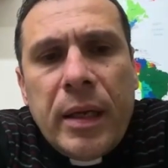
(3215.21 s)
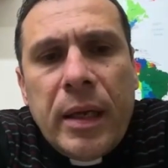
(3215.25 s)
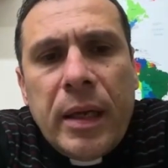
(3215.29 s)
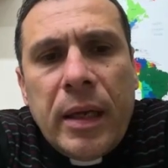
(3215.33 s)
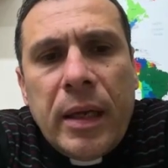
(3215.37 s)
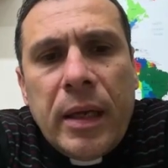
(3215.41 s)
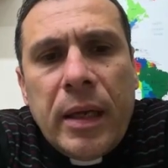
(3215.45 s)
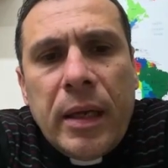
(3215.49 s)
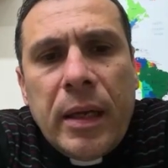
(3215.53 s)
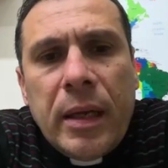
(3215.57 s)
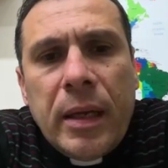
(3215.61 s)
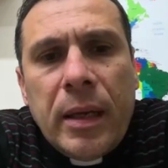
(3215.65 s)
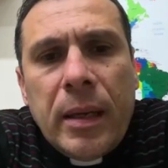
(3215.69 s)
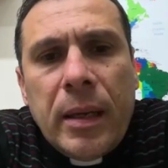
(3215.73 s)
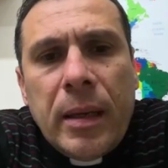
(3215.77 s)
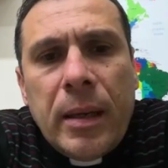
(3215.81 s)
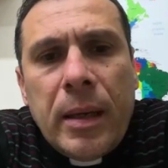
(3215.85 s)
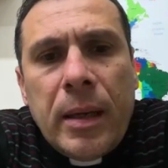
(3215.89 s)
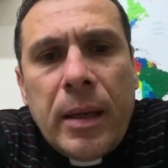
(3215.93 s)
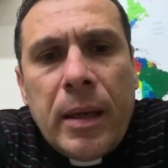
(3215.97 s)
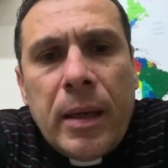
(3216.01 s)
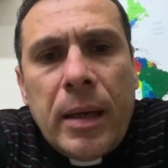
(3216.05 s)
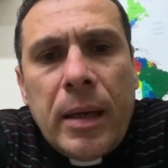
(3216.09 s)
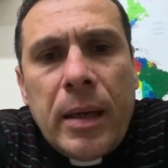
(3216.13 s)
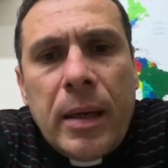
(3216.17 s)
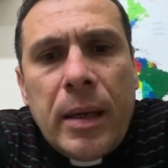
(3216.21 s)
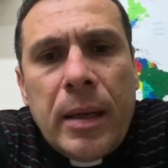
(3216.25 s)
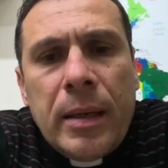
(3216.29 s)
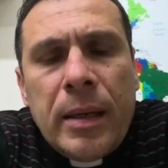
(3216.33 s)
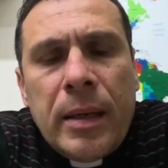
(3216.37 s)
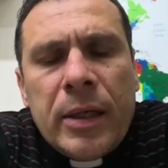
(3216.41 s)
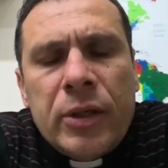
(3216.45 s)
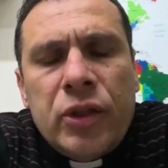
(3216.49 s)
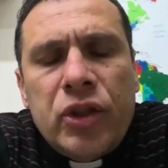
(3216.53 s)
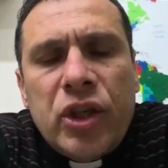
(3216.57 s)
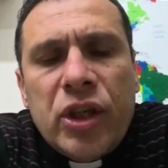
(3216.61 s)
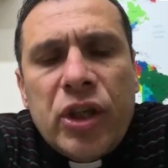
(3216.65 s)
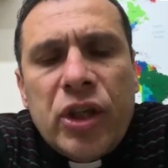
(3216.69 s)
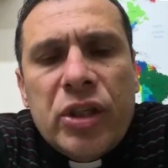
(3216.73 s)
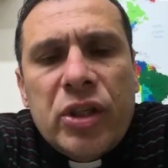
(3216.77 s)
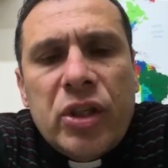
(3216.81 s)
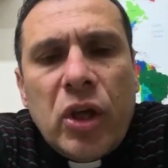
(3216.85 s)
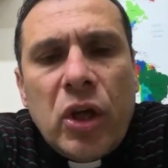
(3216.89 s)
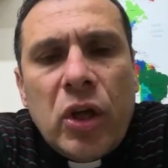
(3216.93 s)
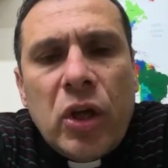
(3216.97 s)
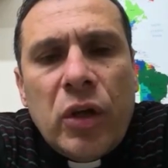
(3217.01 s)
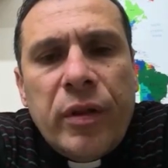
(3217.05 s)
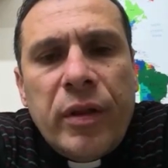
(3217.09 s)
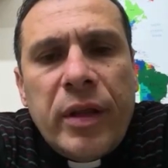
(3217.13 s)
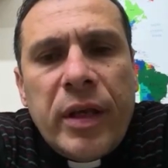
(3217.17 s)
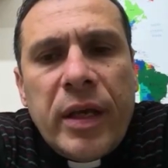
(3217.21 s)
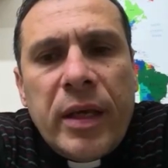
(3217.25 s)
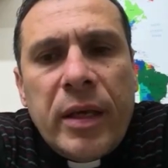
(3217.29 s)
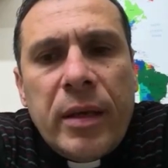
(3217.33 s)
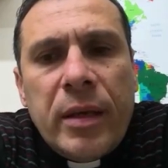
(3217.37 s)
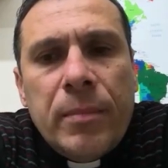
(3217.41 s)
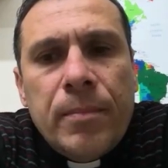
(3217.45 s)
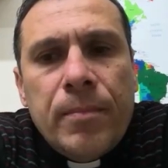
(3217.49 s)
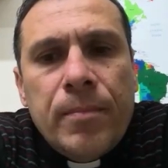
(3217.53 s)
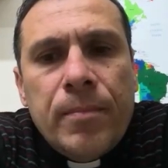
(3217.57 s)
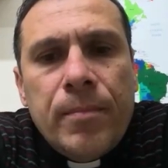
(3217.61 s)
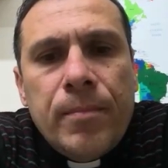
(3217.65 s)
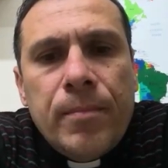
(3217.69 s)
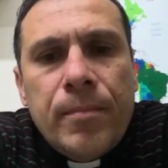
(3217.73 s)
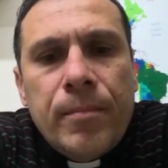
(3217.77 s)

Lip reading: not just on the